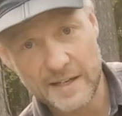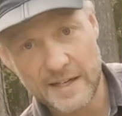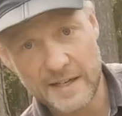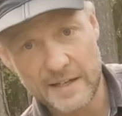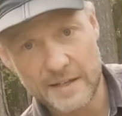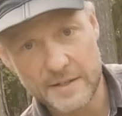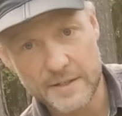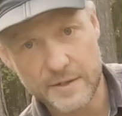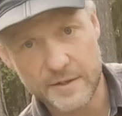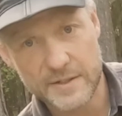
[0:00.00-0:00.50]
in
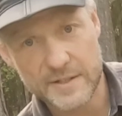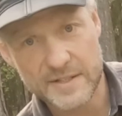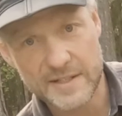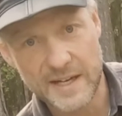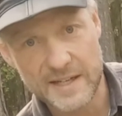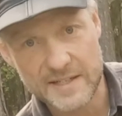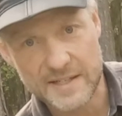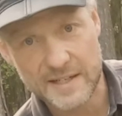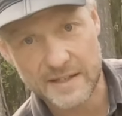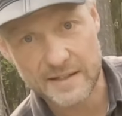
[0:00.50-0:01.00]
here, so it's
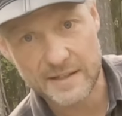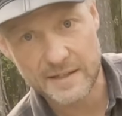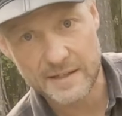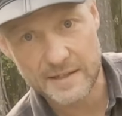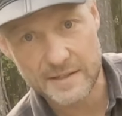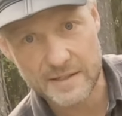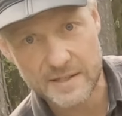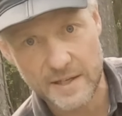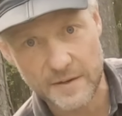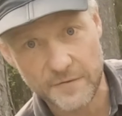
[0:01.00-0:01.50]
nice
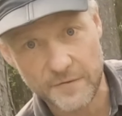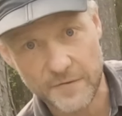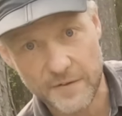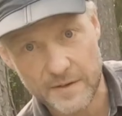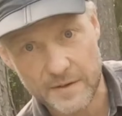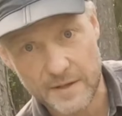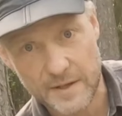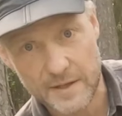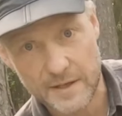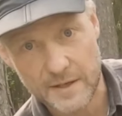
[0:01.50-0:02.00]
and stiff
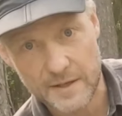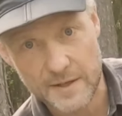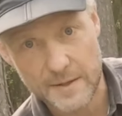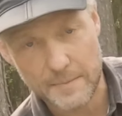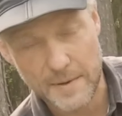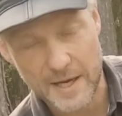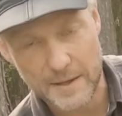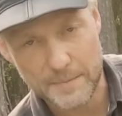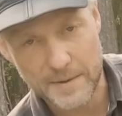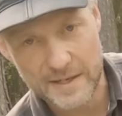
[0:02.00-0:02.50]
in
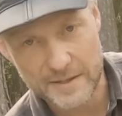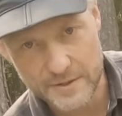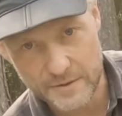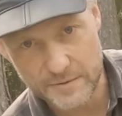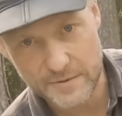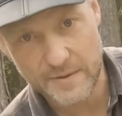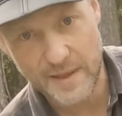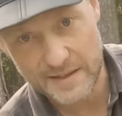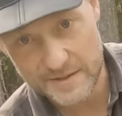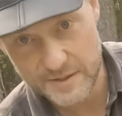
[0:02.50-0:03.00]
the backpack.
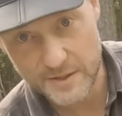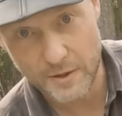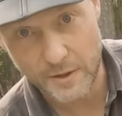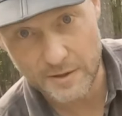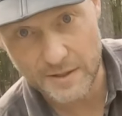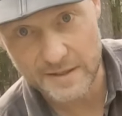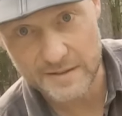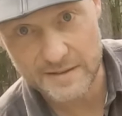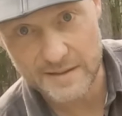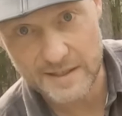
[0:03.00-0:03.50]
So that's
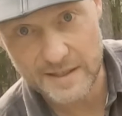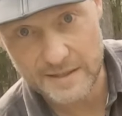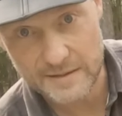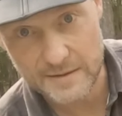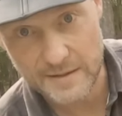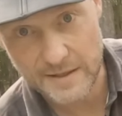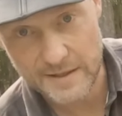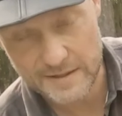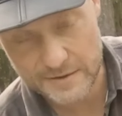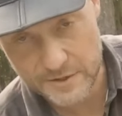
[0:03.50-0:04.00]
called
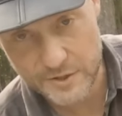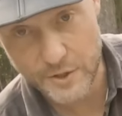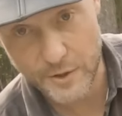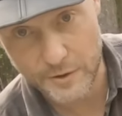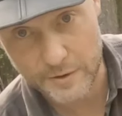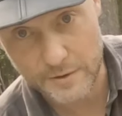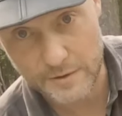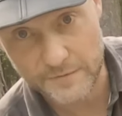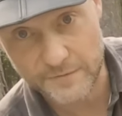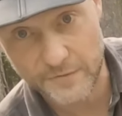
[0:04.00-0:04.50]
an
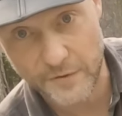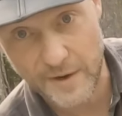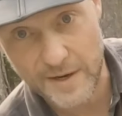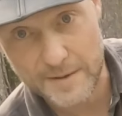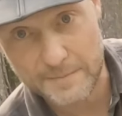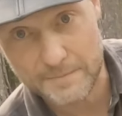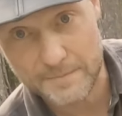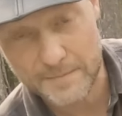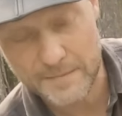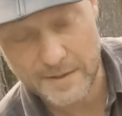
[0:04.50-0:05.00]
internal
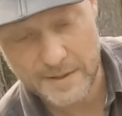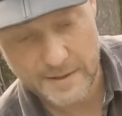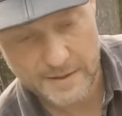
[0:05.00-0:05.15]
frame.